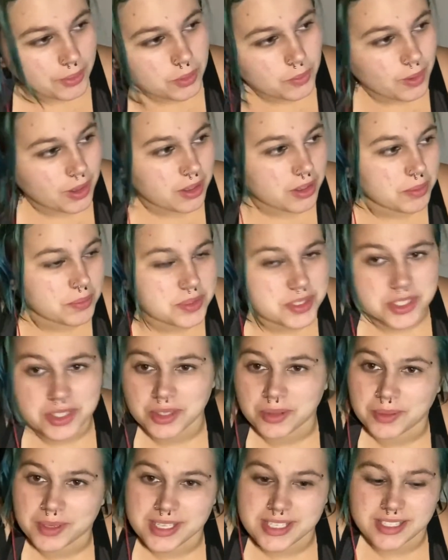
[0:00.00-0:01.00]
welcome to
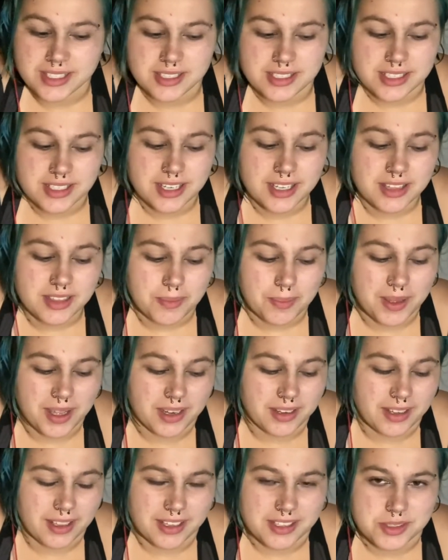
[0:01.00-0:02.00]
Nobody's Listening, the
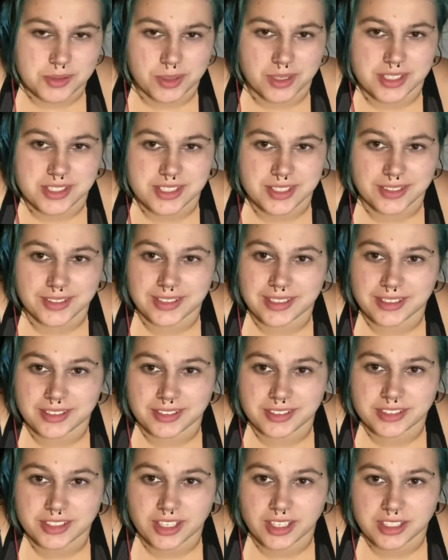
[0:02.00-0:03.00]
podcast where I sit around
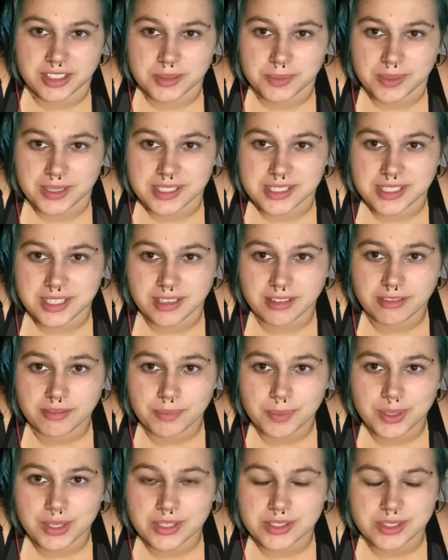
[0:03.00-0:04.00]
and talk to myself
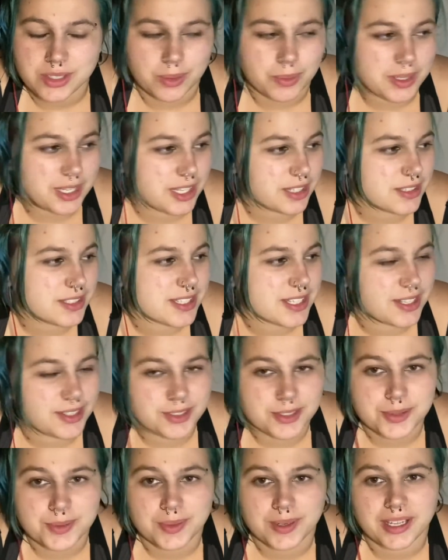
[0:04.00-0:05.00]
because nobody else
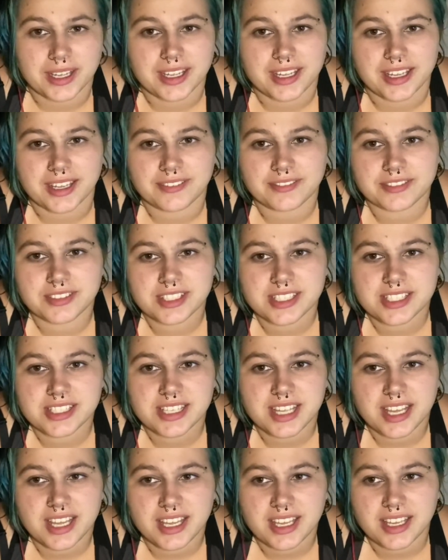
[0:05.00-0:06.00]
cares what I have to
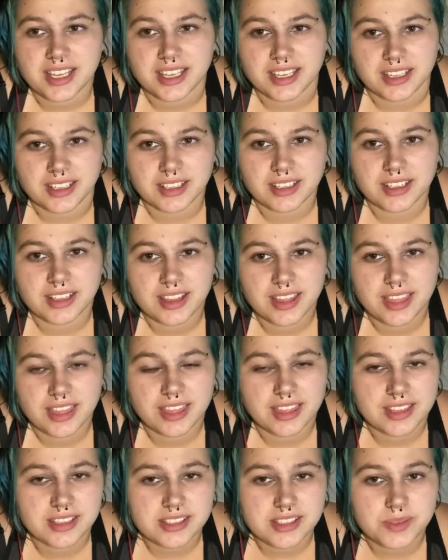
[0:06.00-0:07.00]
say.
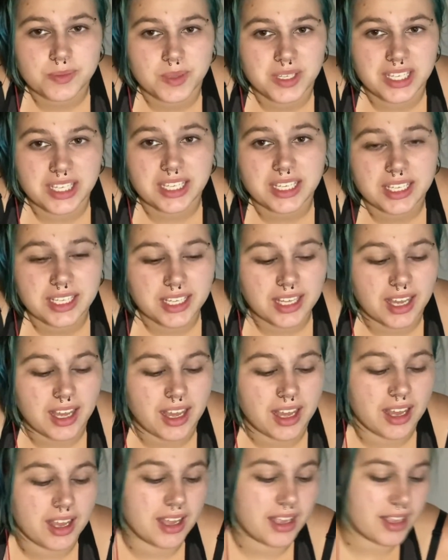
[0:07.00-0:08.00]
This week,
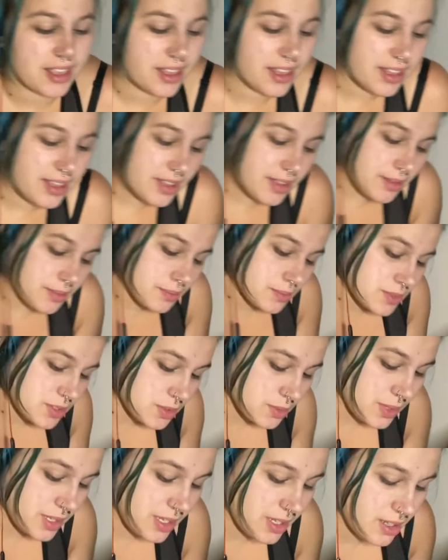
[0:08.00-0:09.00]
I am
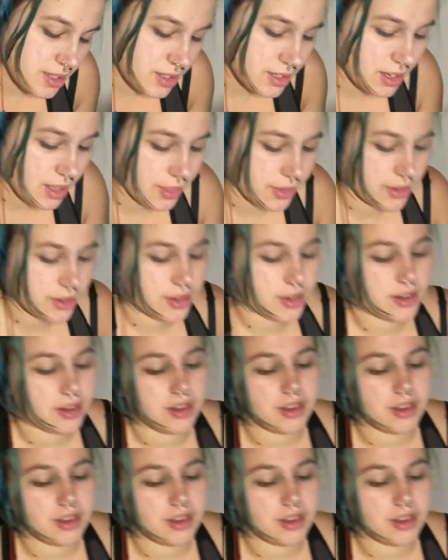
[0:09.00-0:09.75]
doing another